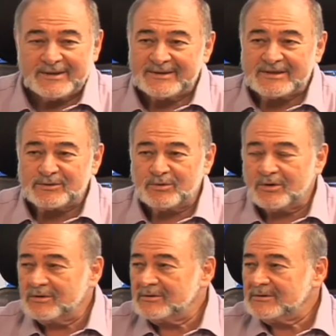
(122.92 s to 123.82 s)
be in this
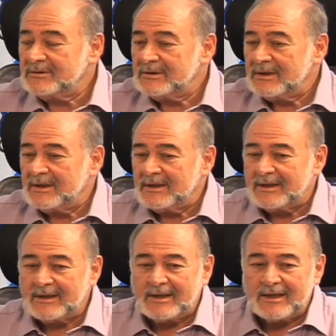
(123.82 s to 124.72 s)
war.
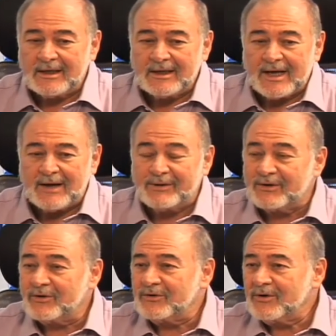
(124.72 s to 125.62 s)
Our
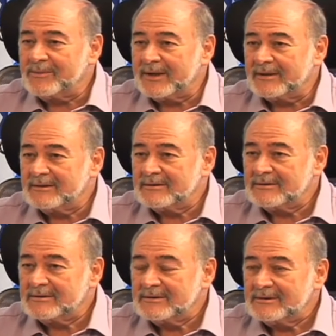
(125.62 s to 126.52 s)
economy
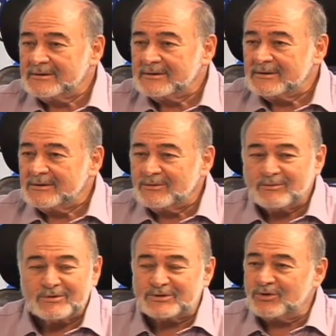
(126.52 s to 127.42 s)

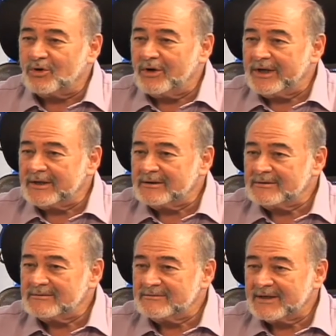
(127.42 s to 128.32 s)
was growing
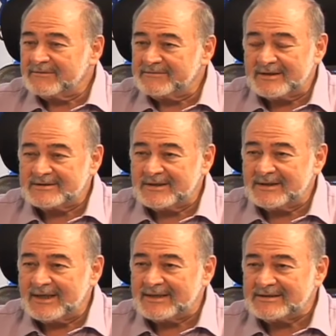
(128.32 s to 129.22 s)
very fast in
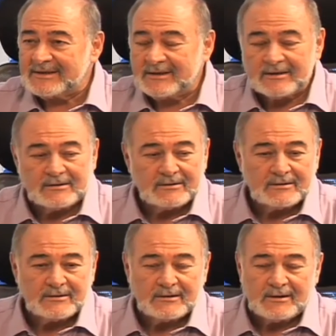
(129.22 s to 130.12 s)
the last year,
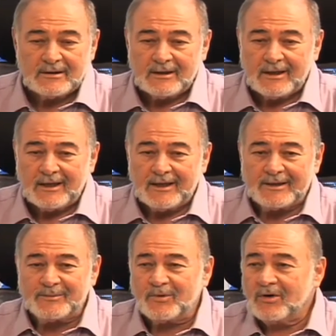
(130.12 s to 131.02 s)

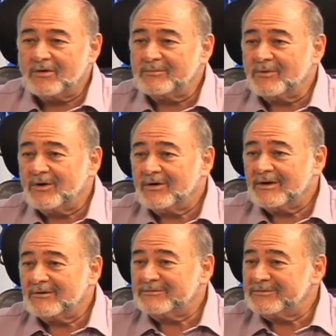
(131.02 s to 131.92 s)
and
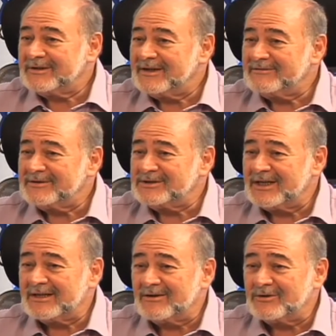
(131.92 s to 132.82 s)
more of the
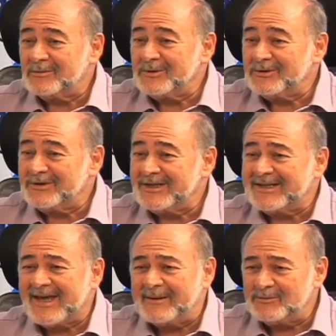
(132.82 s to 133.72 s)
evangelical community
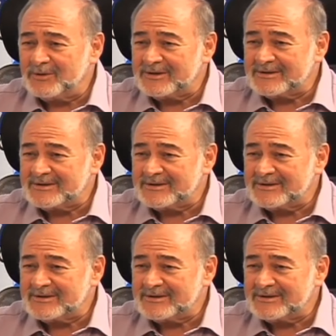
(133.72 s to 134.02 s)
came to